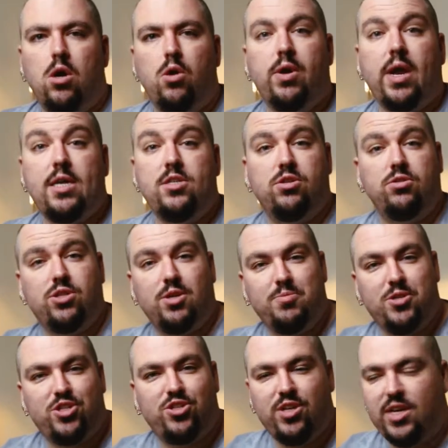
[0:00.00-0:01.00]
Okay, so
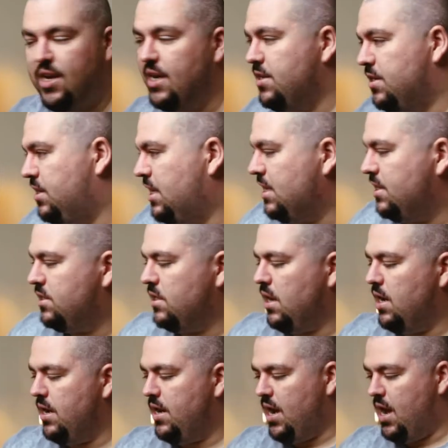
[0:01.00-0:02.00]
jumping straight into this,
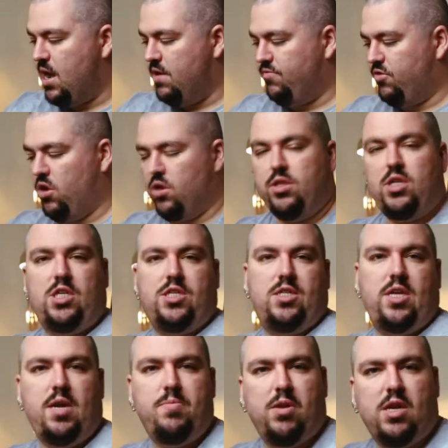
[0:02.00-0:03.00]
I have got the
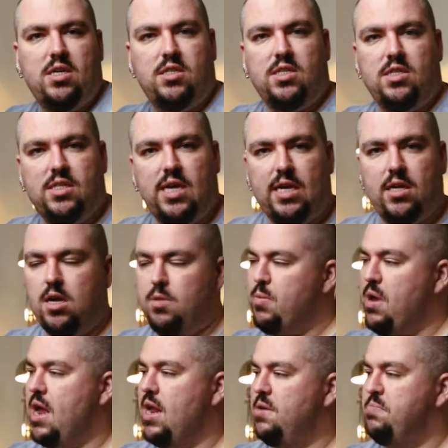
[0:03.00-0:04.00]
stabiliser set
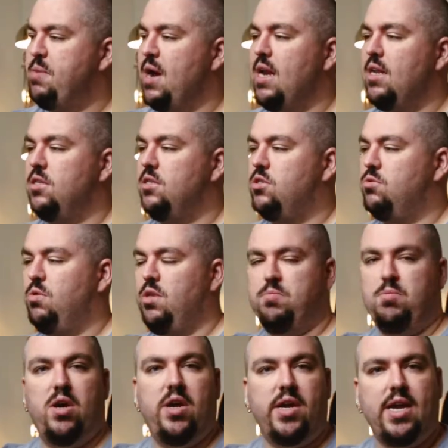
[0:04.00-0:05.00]
up and balanced
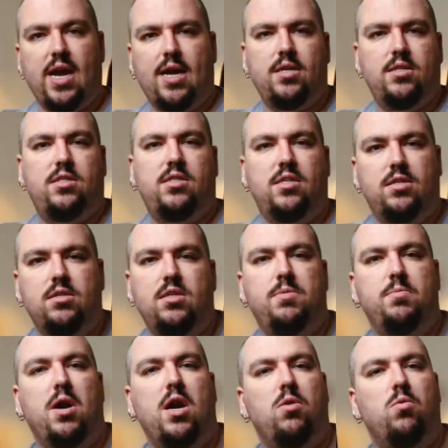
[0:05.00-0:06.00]
with my Canon
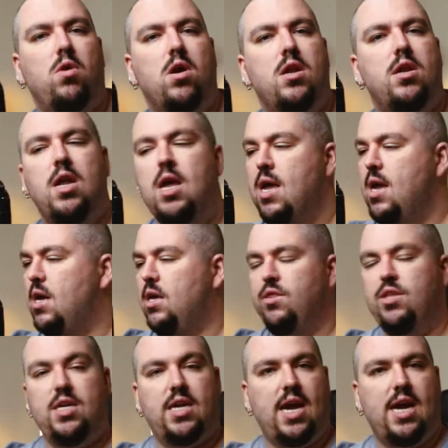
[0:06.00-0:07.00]
6D Mark I
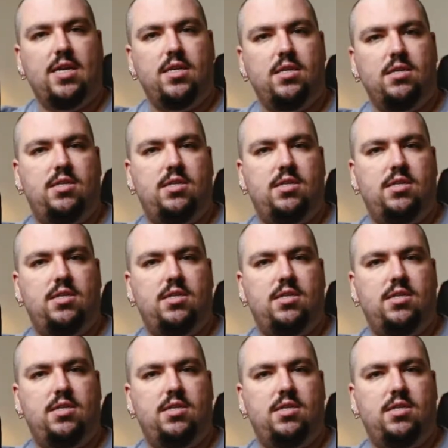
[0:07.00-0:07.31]
and the Canon